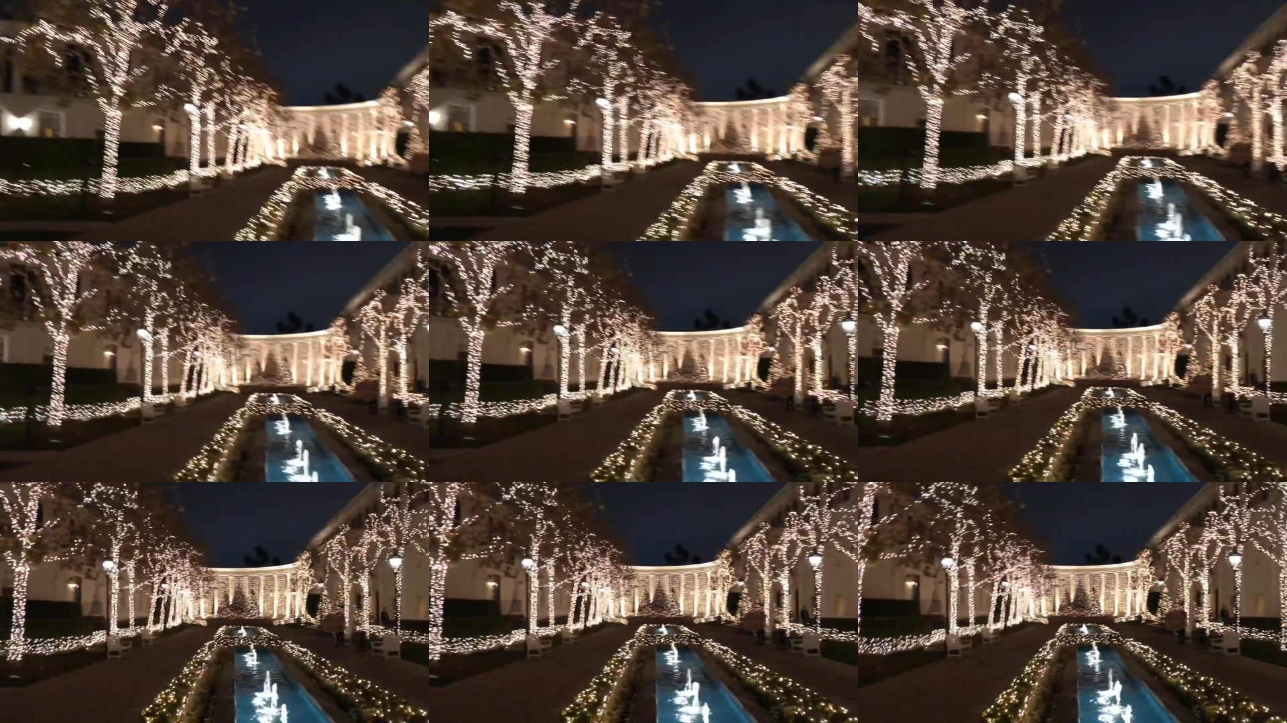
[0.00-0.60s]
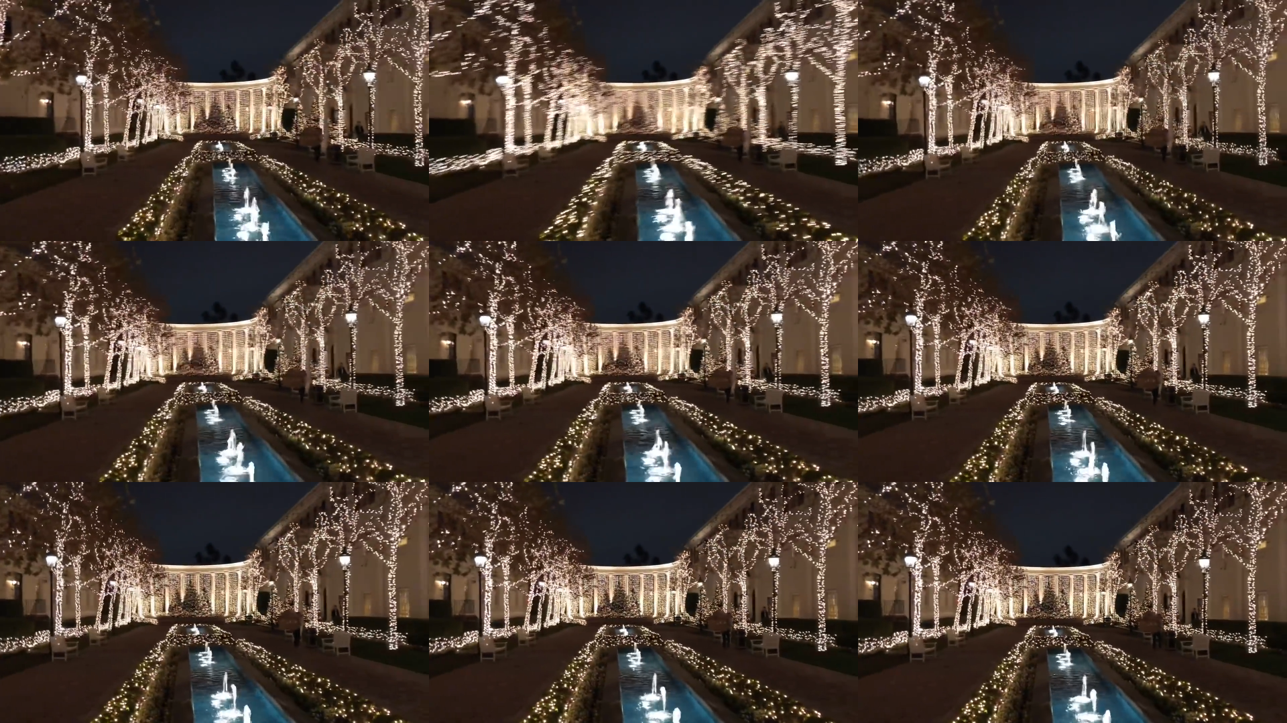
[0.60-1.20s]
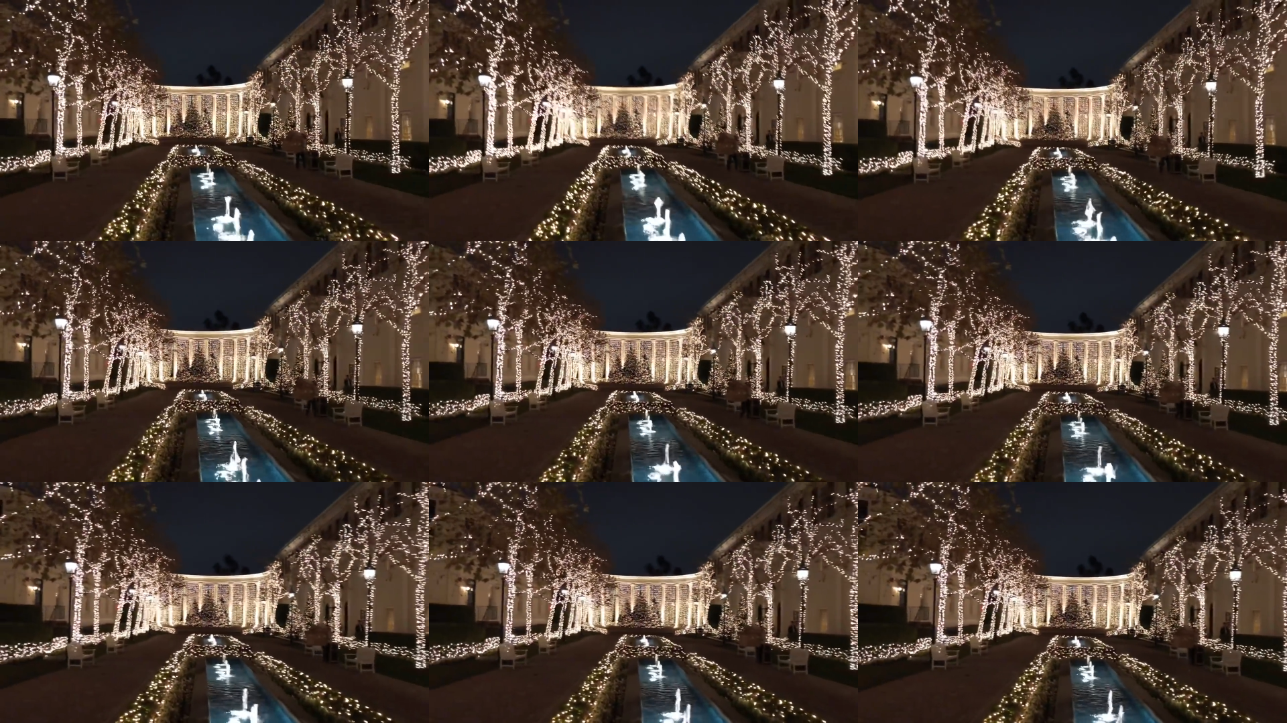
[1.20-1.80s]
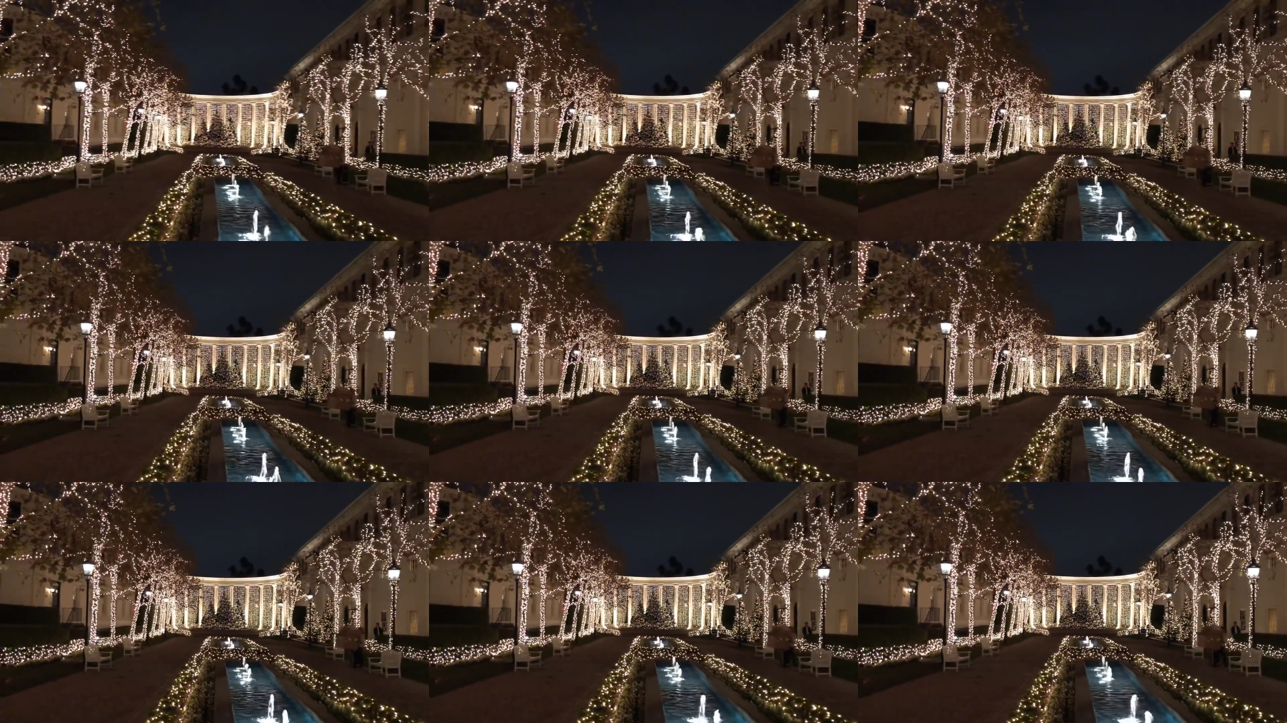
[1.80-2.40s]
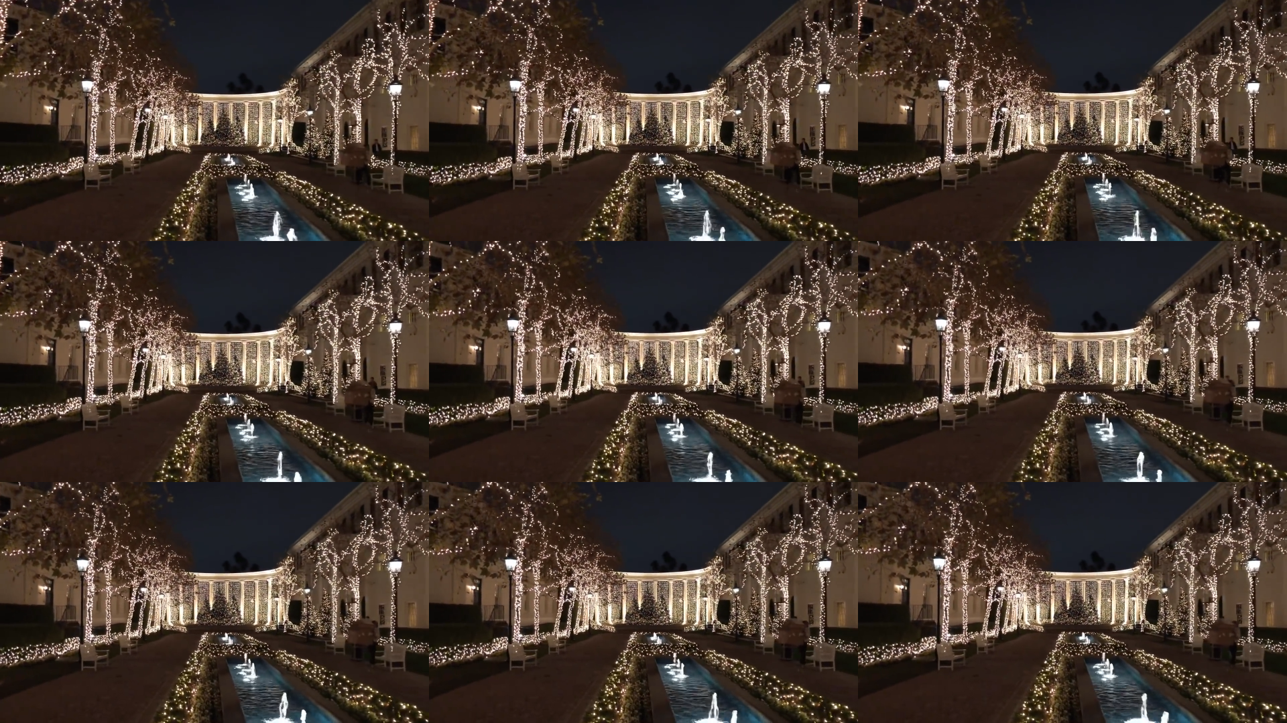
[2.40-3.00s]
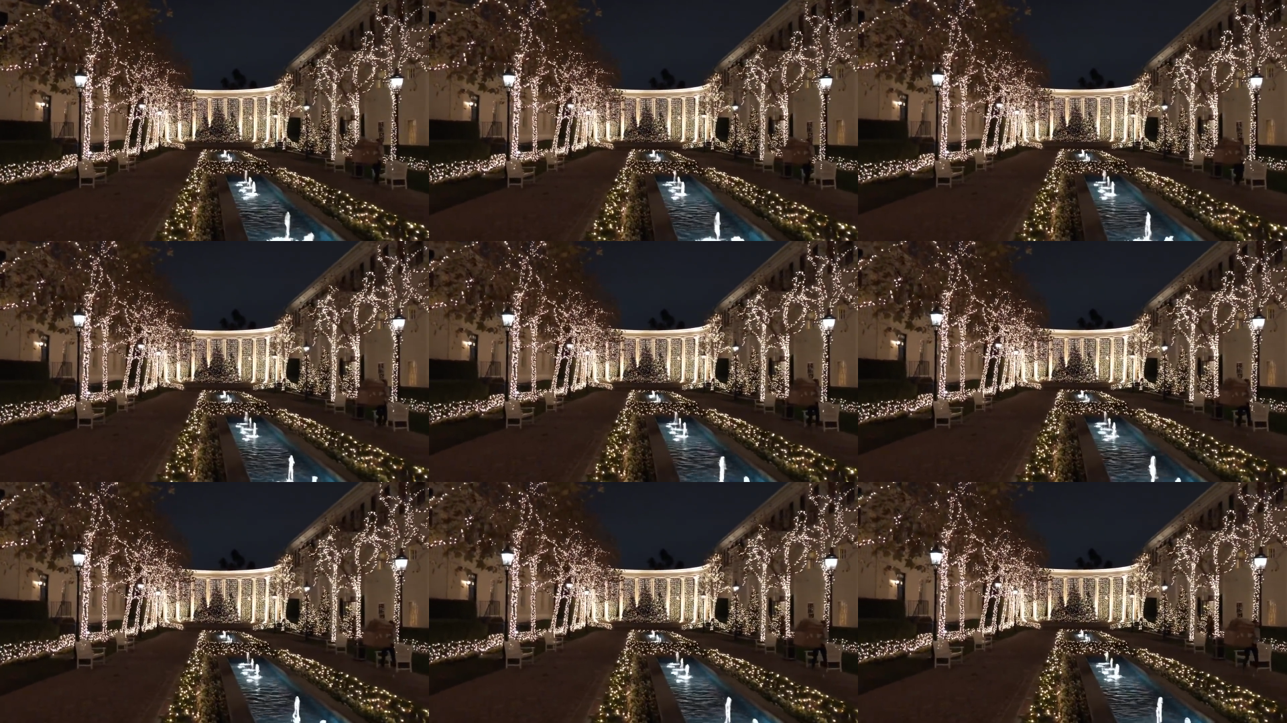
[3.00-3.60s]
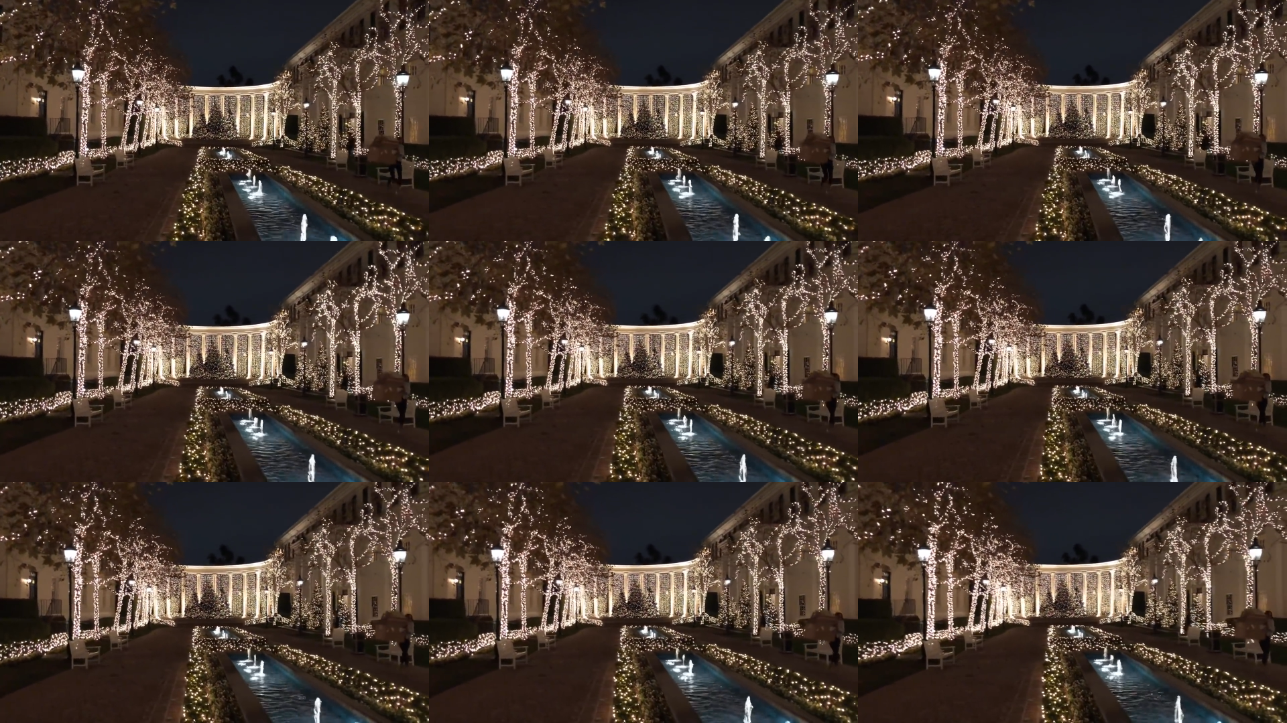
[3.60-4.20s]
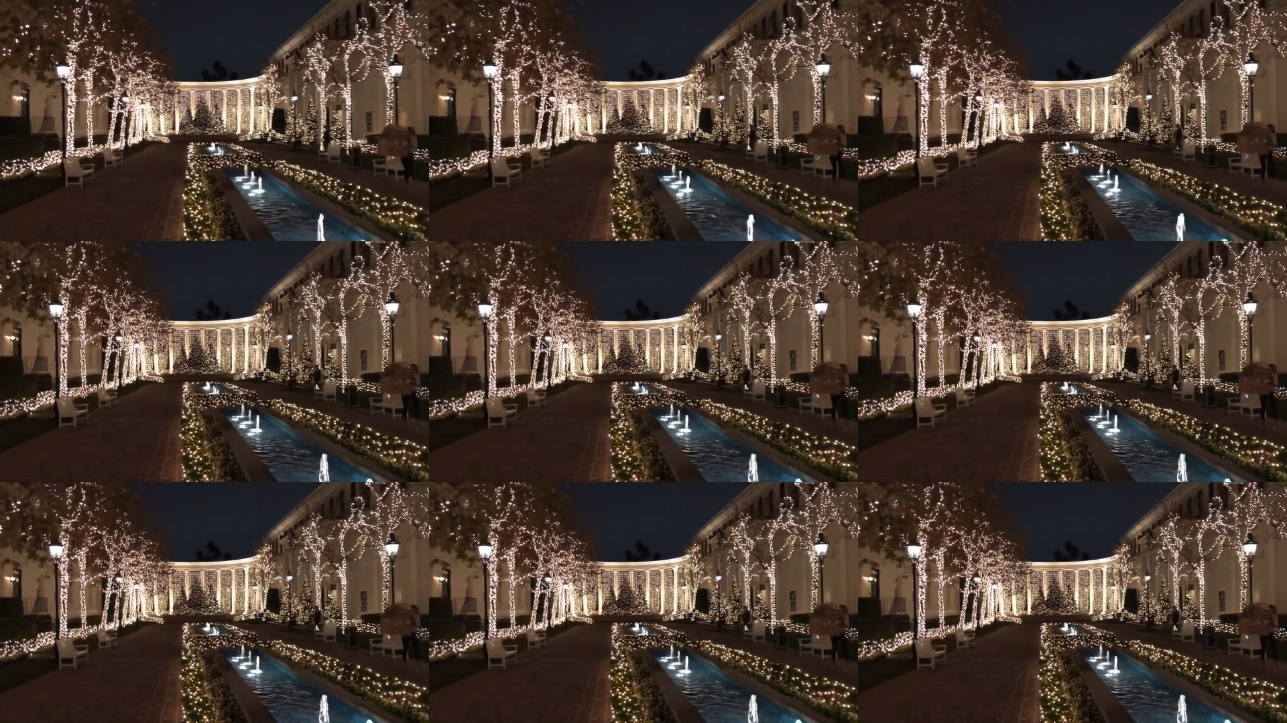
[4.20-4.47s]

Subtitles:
(no speaker visible)